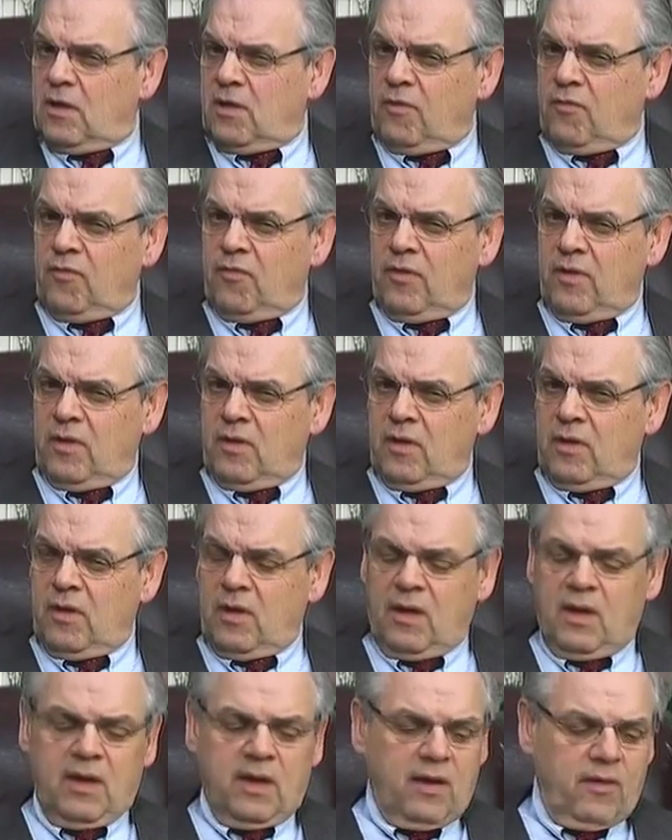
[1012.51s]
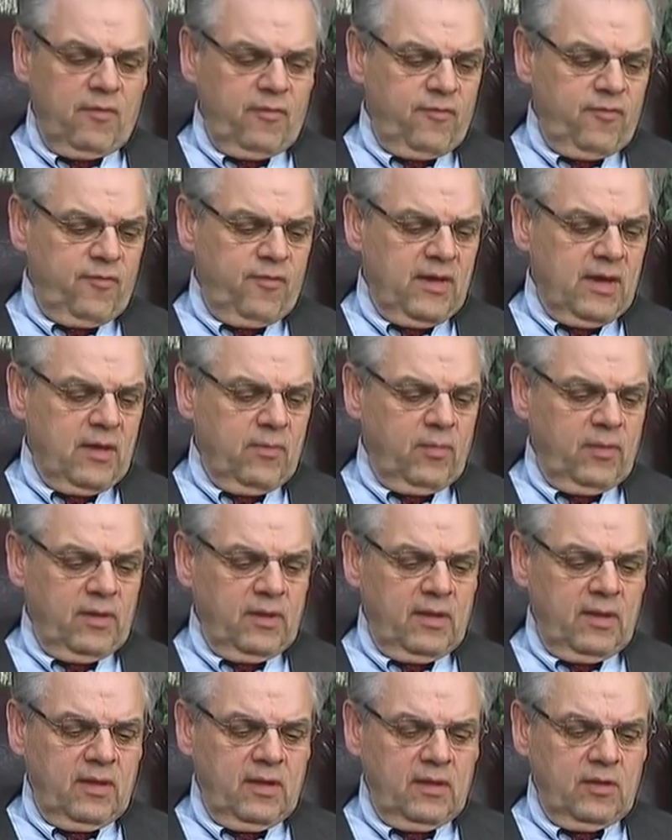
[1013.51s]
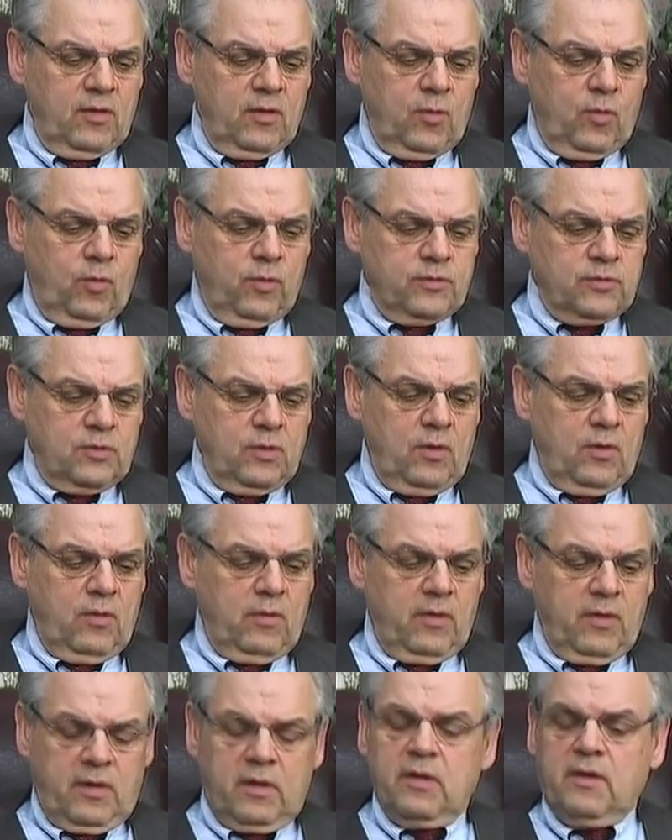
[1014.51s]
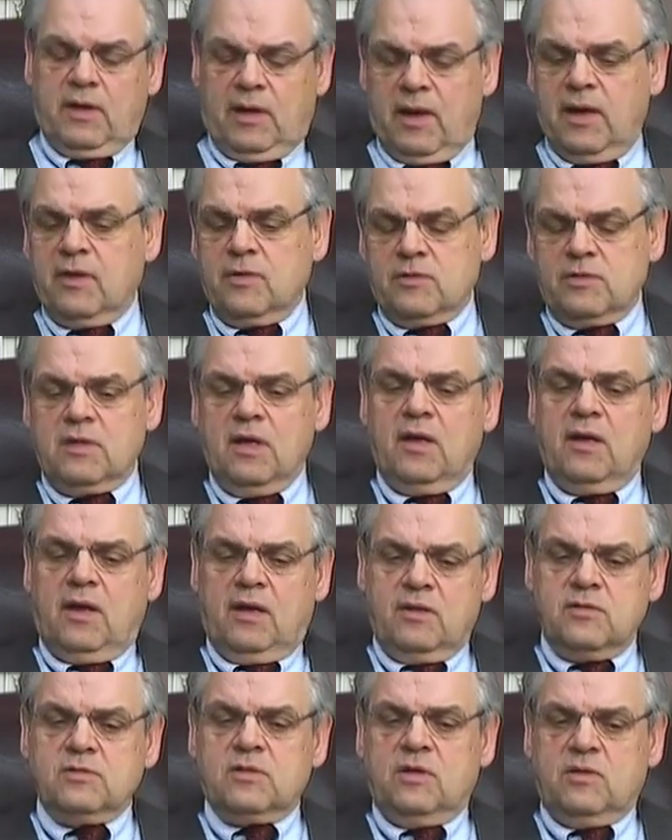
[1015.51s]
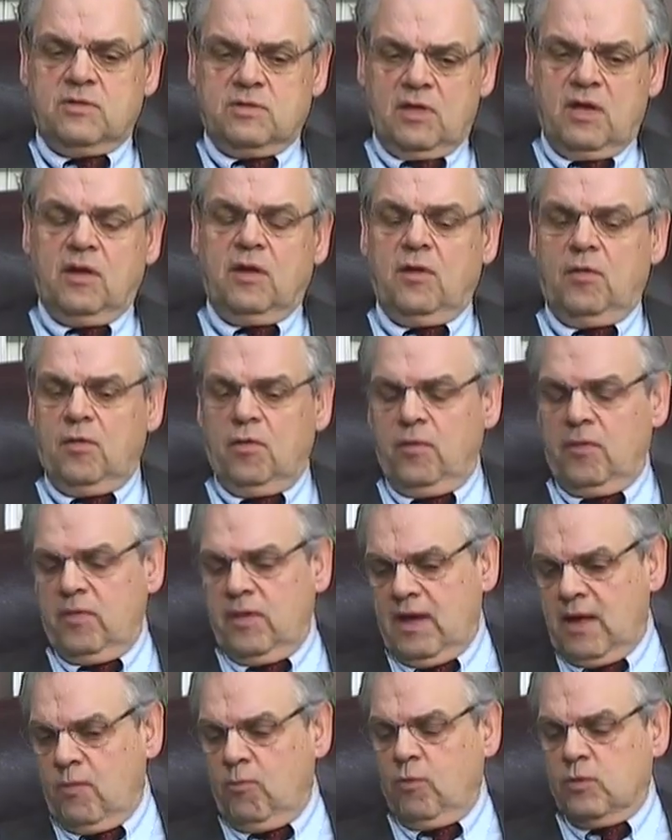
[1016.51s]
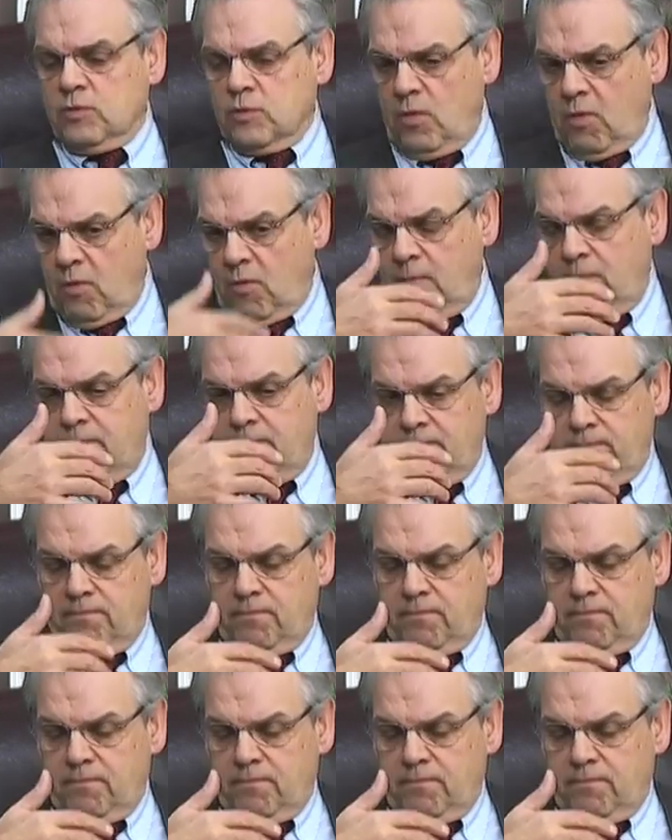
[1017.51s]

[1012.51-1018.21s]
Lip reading: if you had a family that there was no, now I understand, I guess the executor, that was all